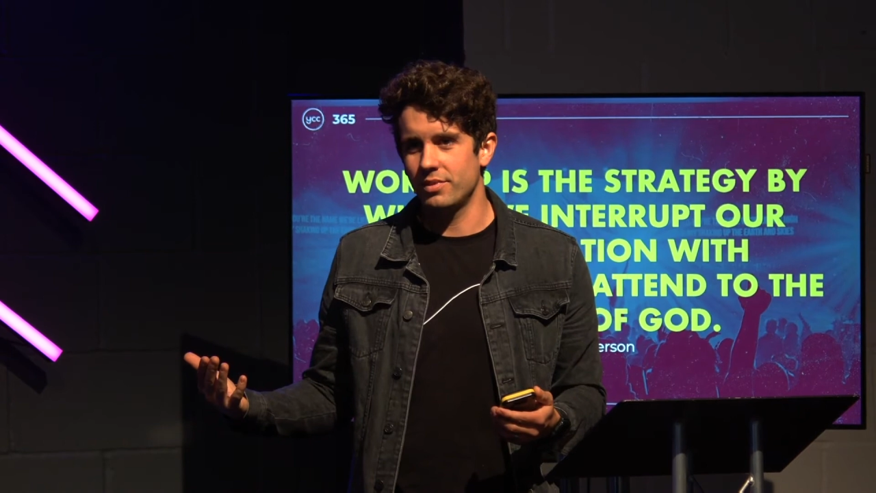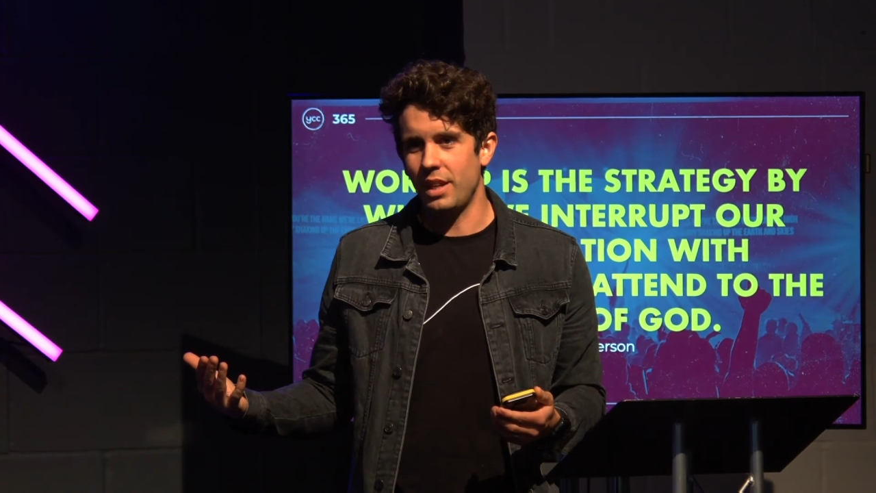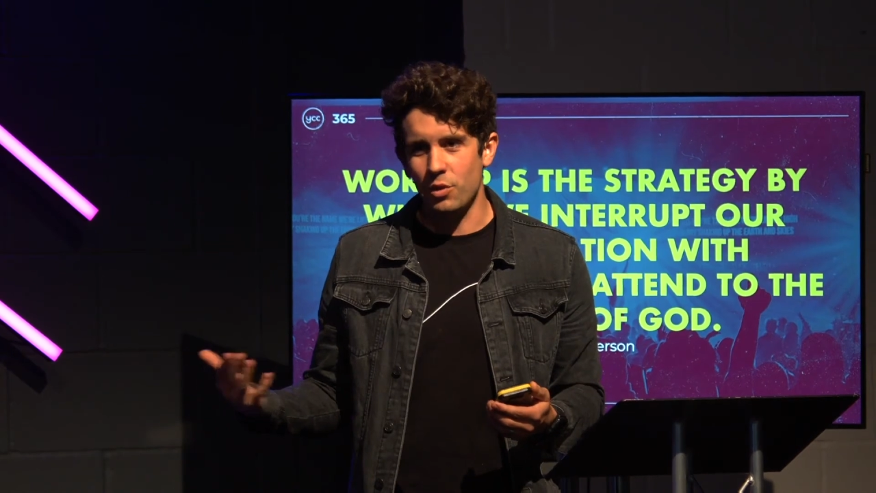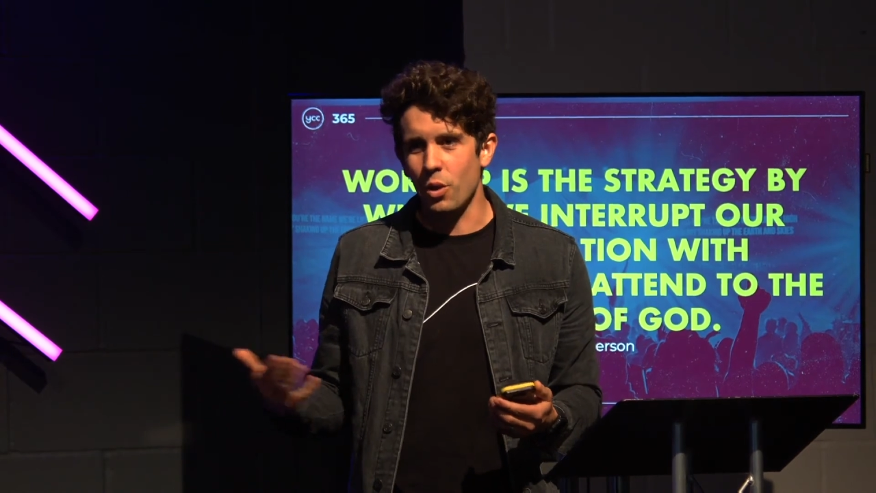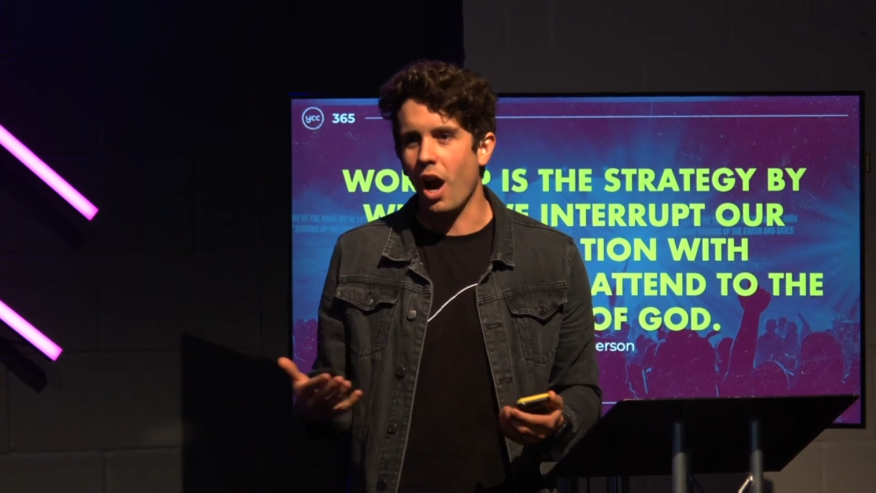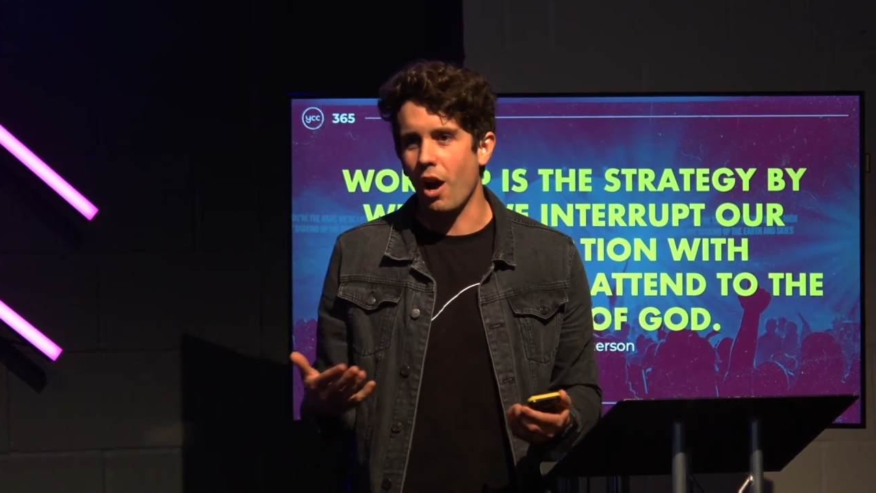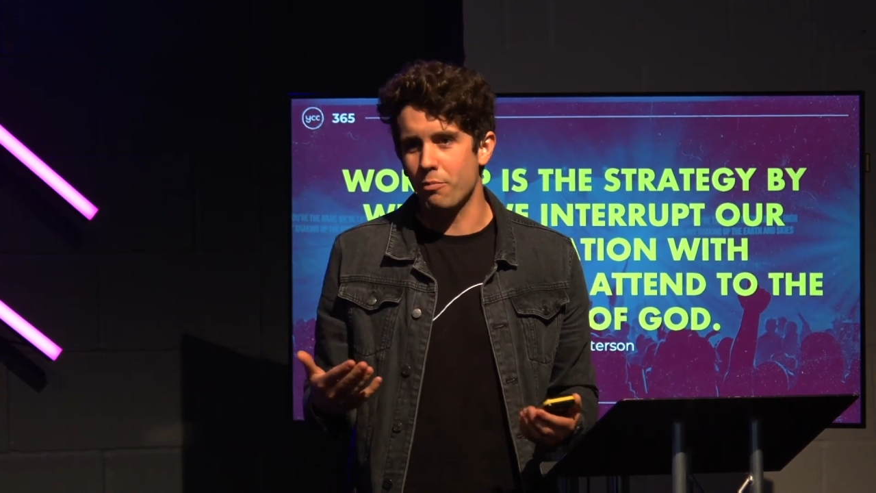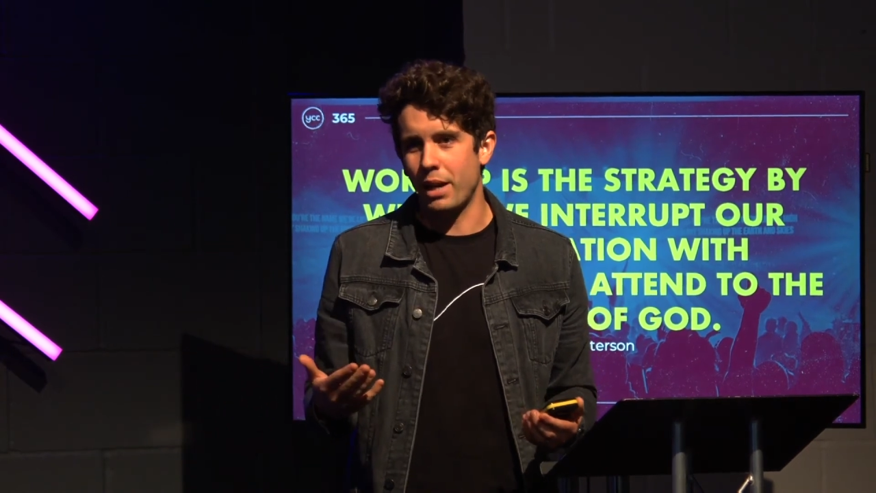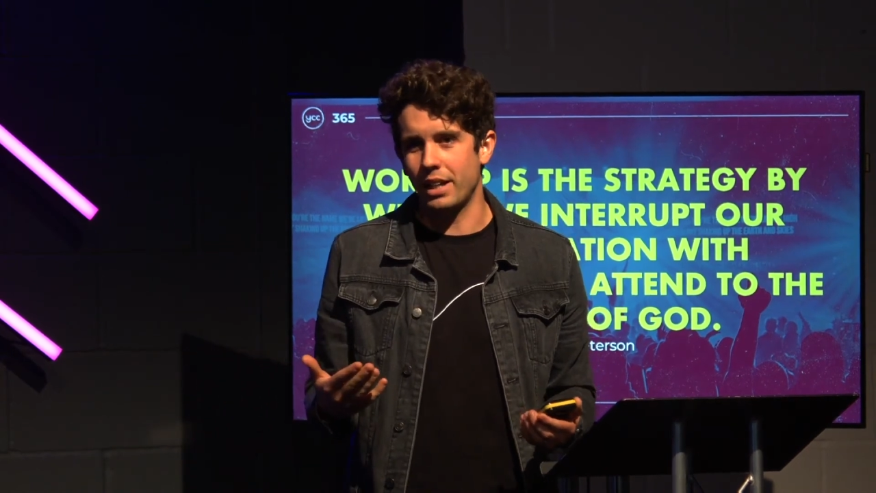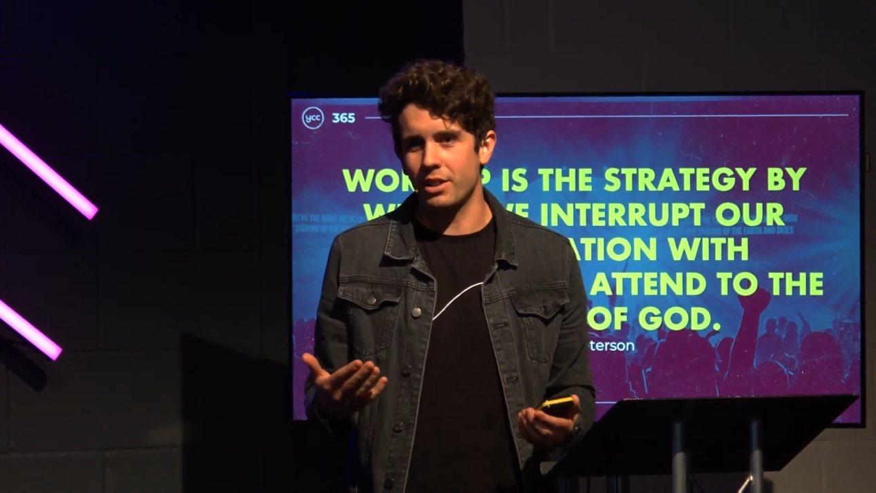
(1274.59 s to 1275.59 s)
If you half
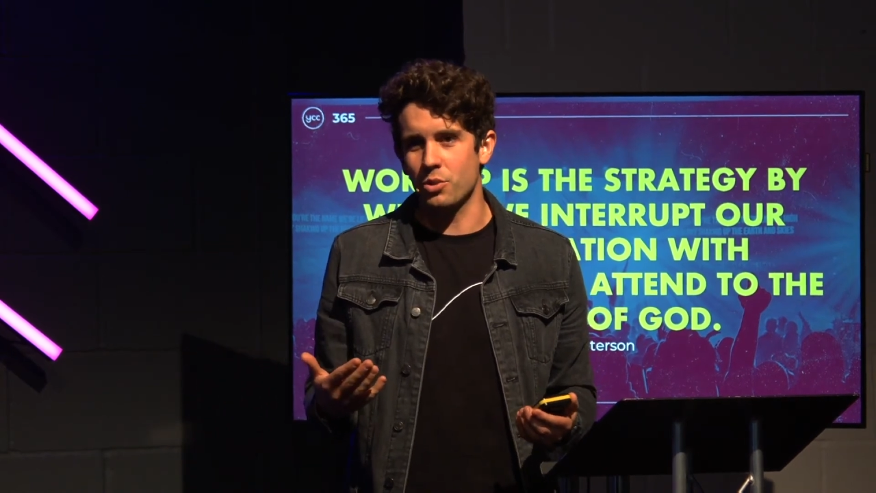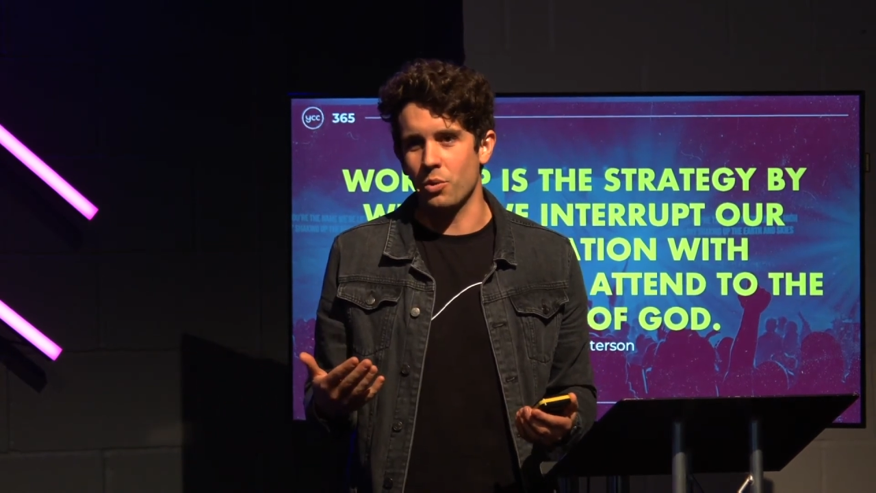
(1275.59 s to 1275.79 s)
paddle into a